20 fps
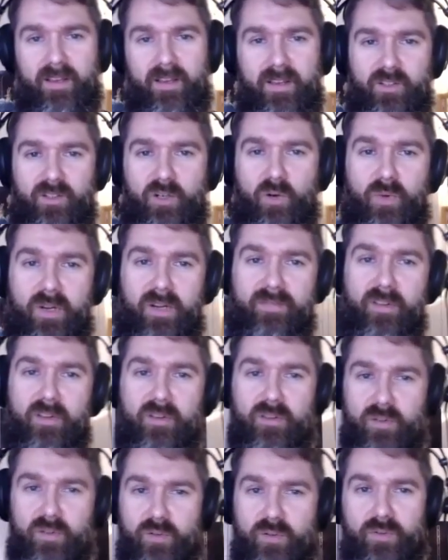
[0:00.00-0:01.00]
So whenever
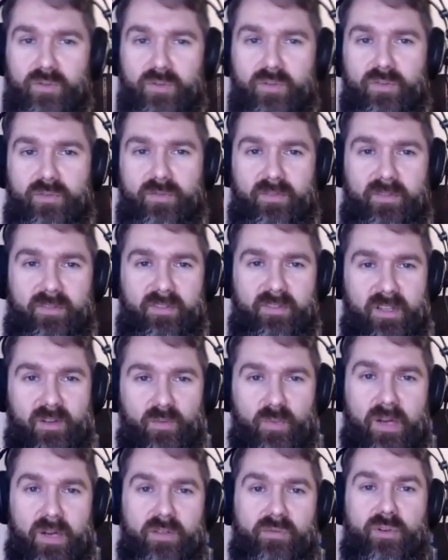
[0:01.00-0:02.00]
you use the
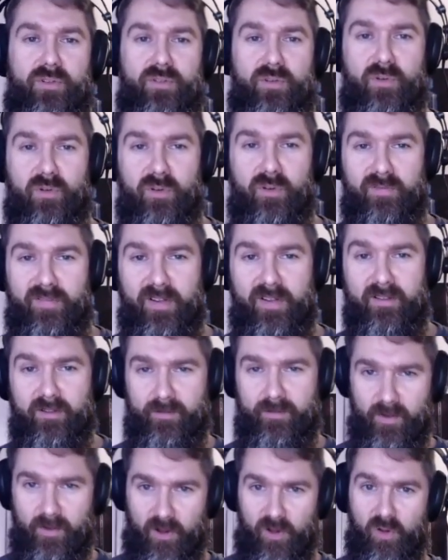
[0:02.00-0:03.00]
wait for external event,
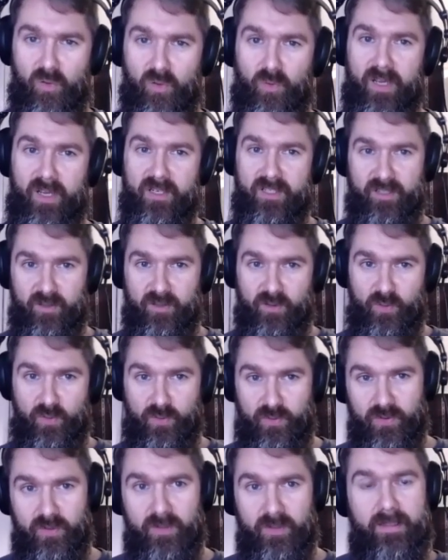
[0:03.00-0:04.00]
always
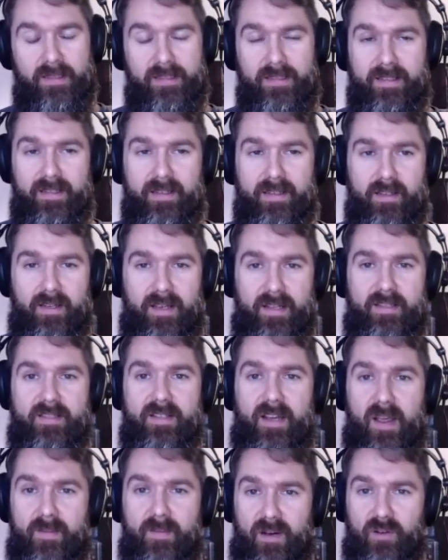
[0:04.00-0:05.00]
include a
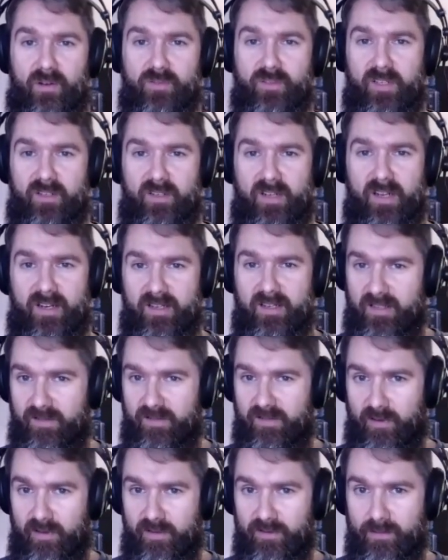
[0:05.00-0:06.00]
timeout and a
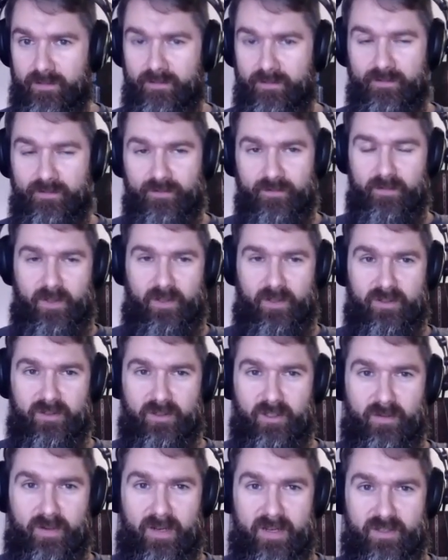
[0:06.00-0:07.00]
default, because
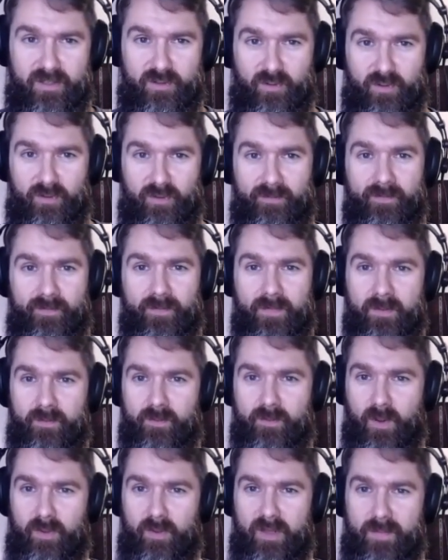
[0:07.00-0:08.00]
otherwise you're
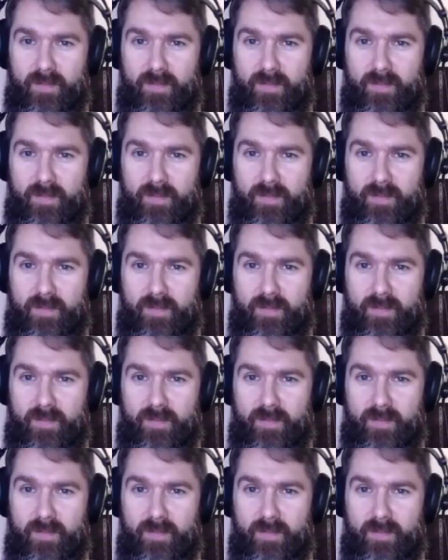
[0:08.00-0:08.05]
probably a